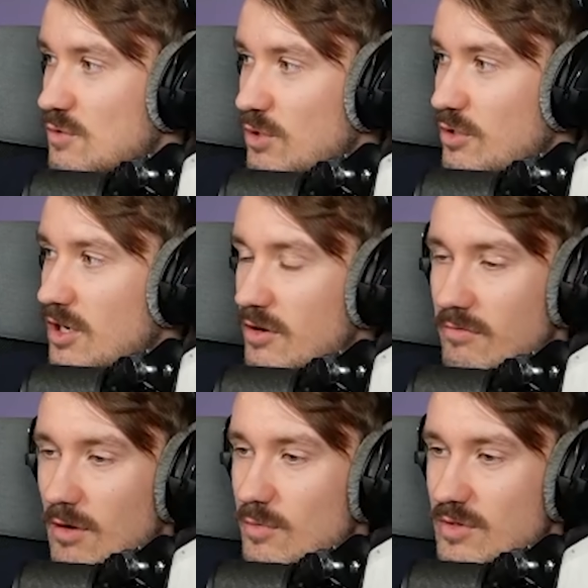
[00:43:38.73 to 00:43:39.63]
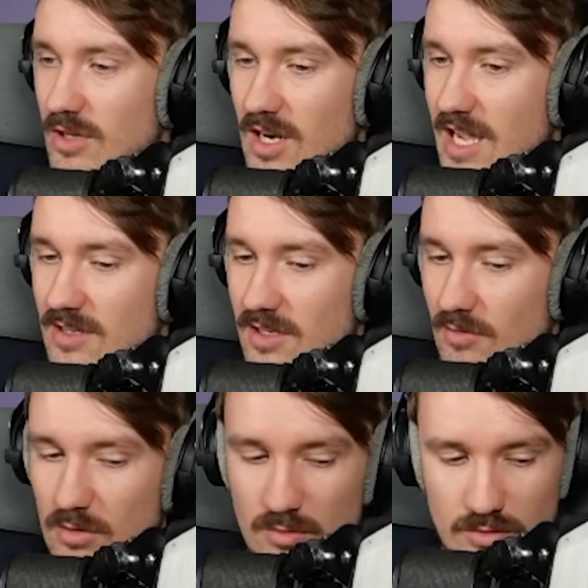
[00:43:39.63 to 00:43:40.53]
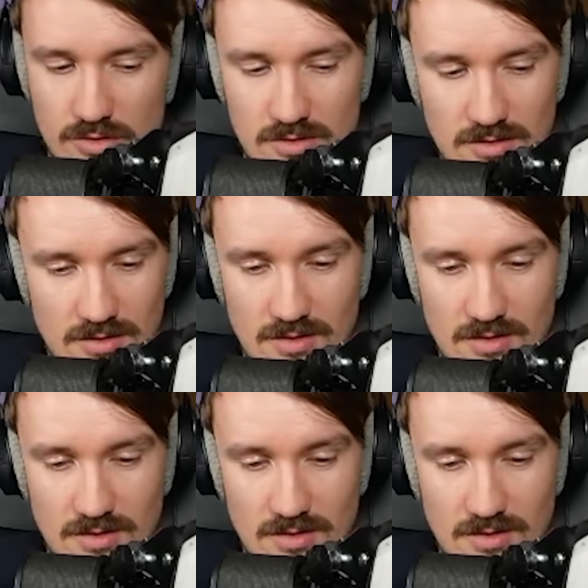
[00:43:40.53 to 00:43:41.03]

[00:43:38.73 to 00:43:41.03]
is when you are in Rome, you gotta act like a Roman person.